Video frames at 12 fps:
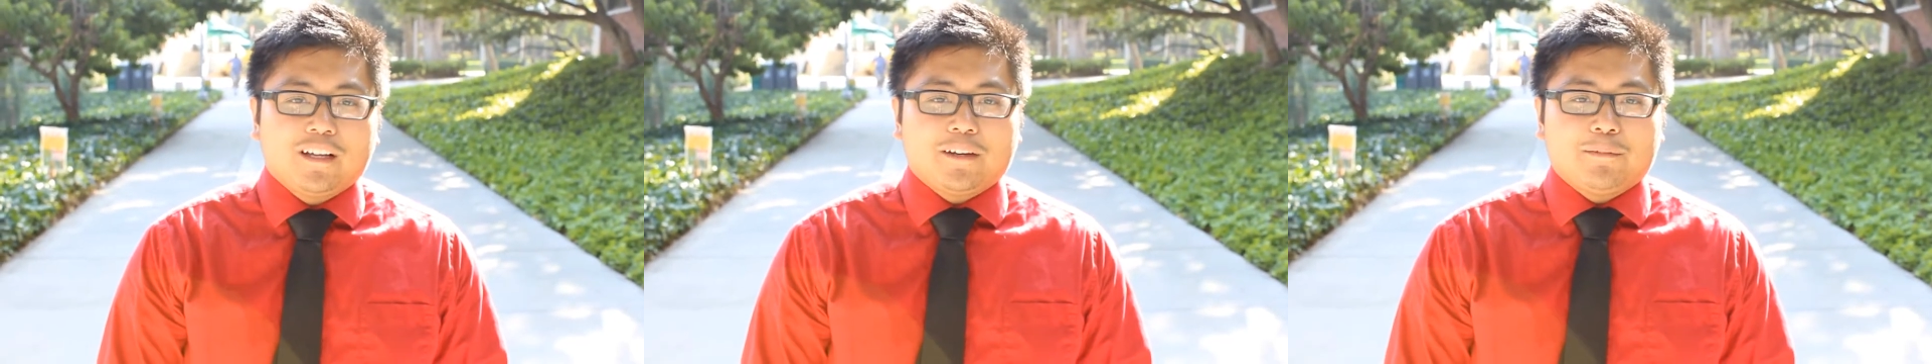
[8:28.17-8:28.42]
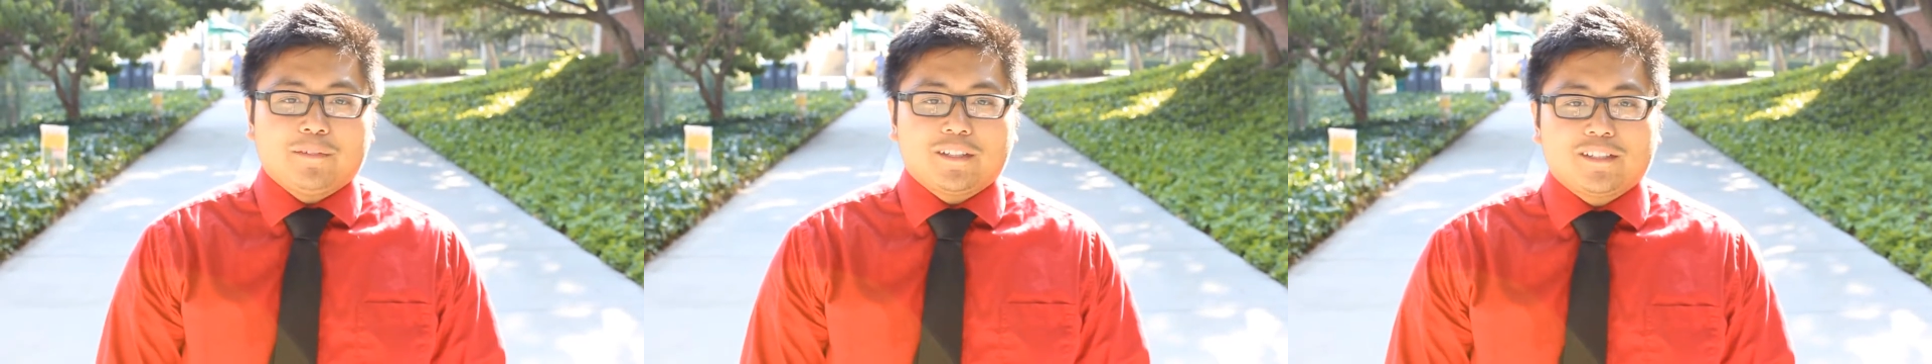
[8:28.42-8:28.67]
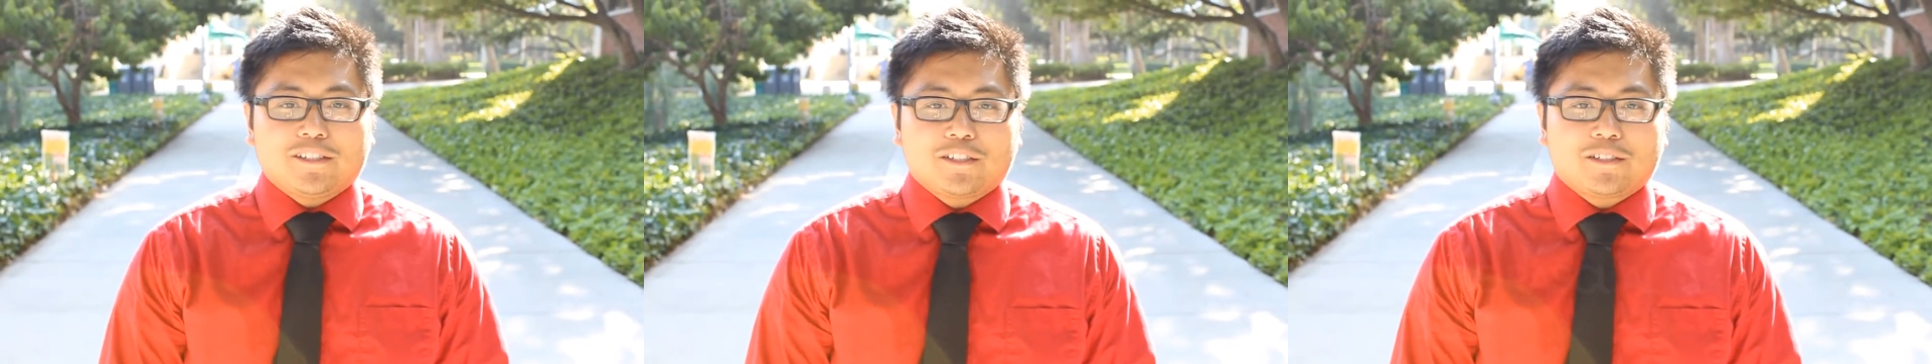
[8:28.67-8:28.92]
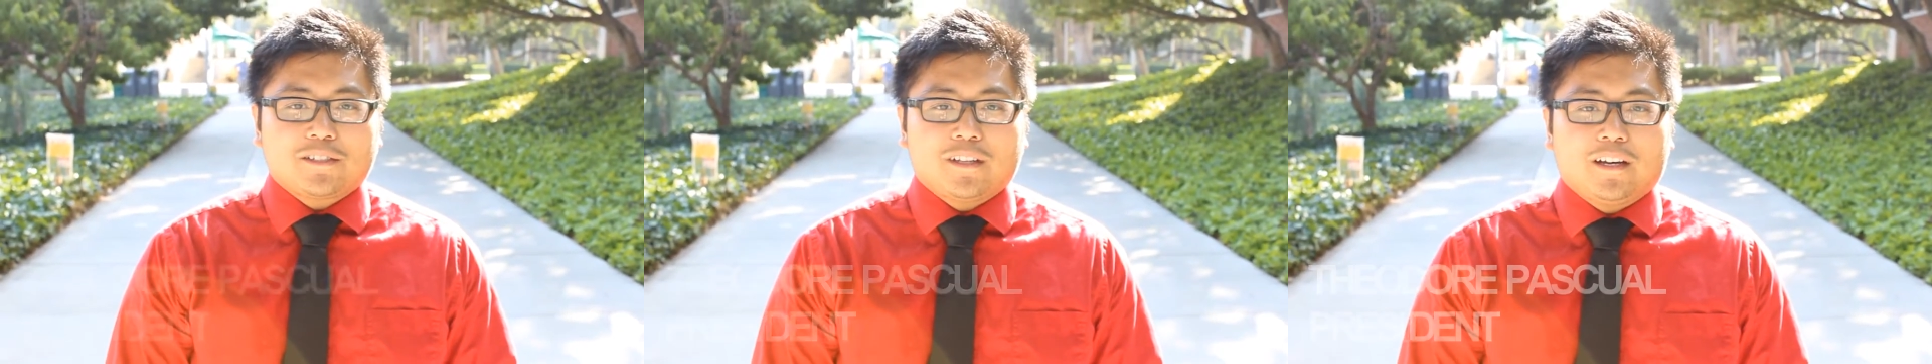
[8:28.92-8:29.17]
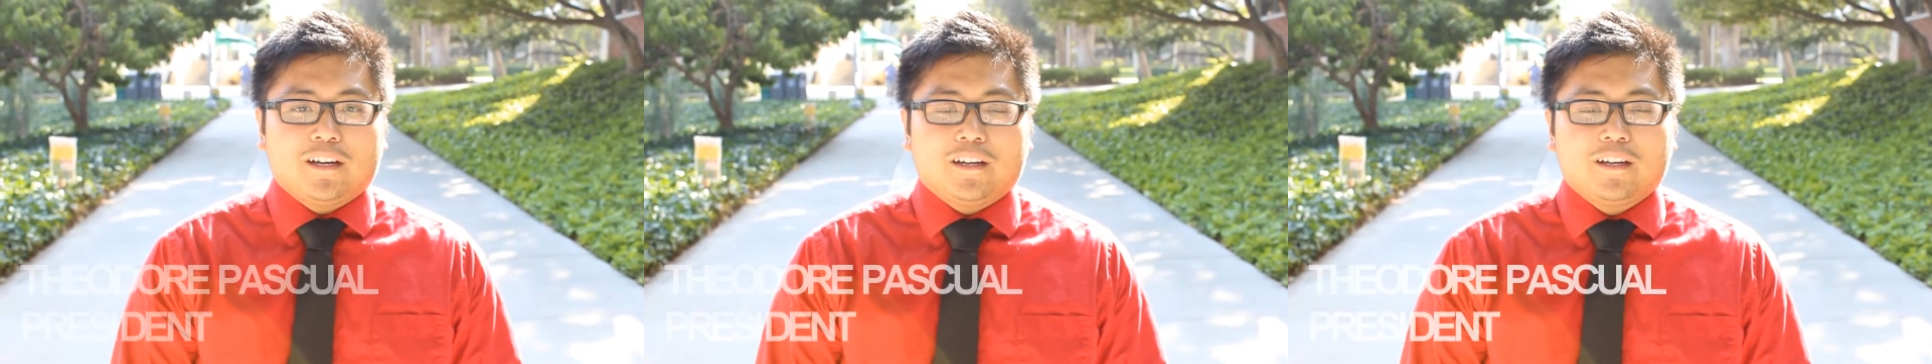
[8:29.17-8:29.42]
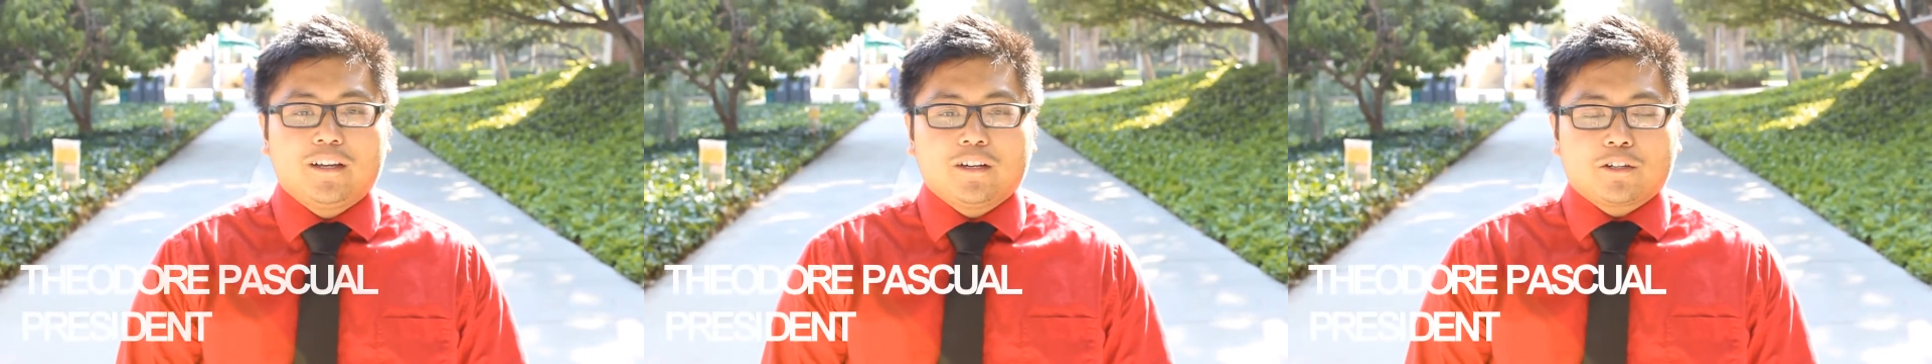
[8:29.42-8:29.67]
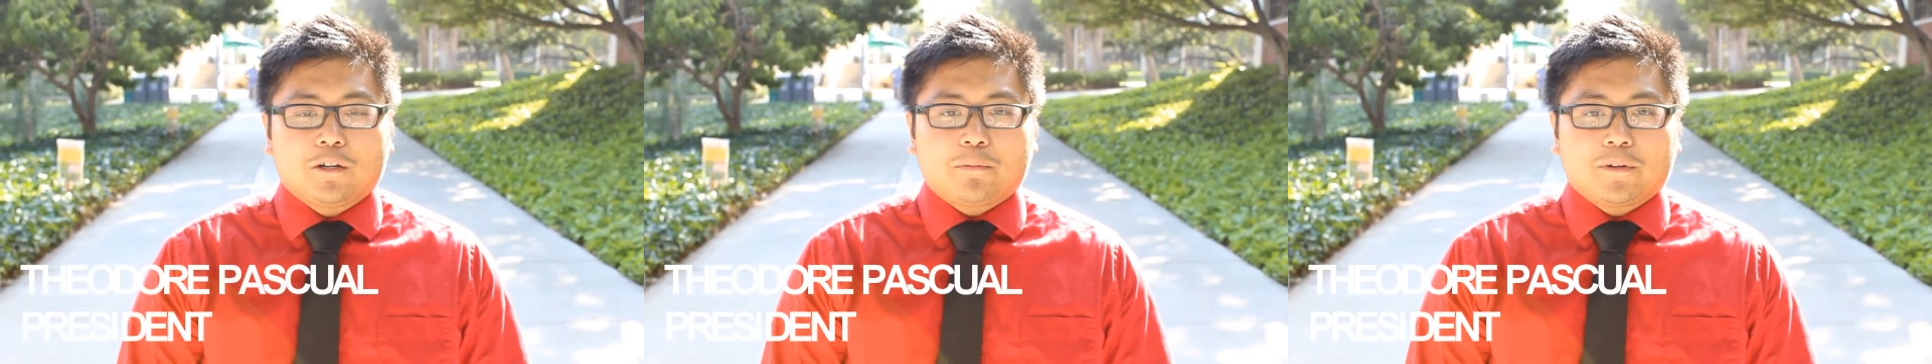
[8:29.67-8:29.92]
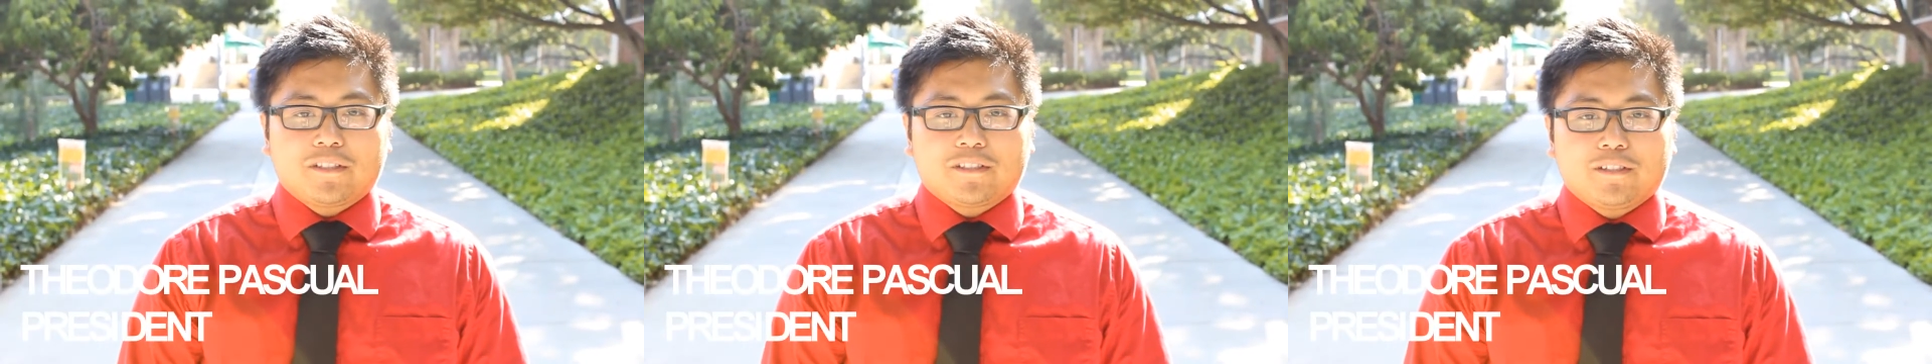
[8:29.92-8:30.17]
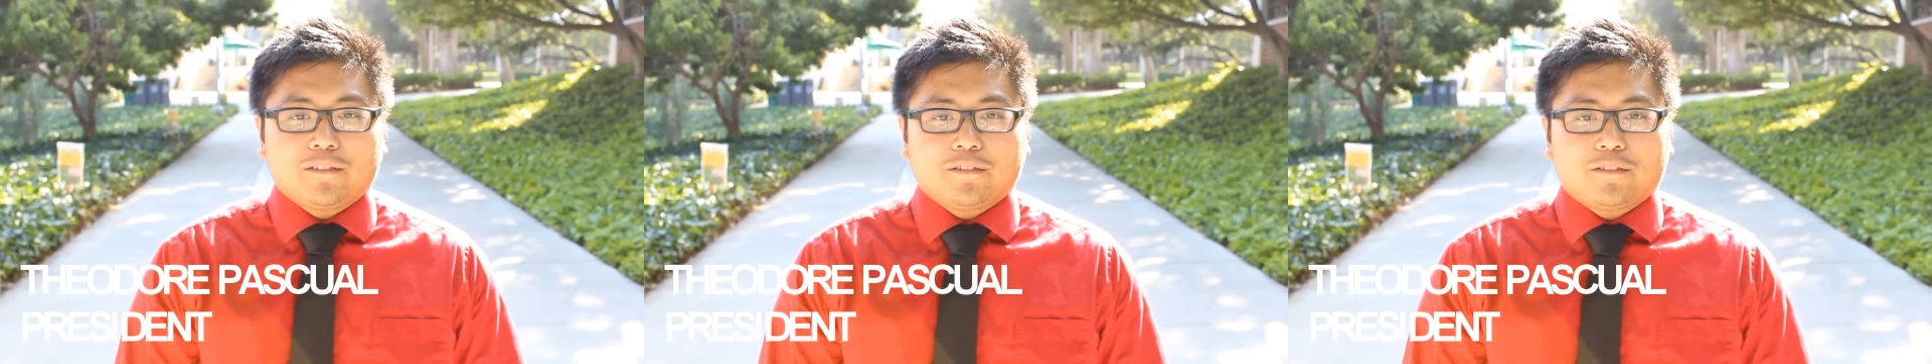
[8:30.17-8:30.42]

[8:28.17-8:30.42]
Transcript: I'm this year's uh, co-president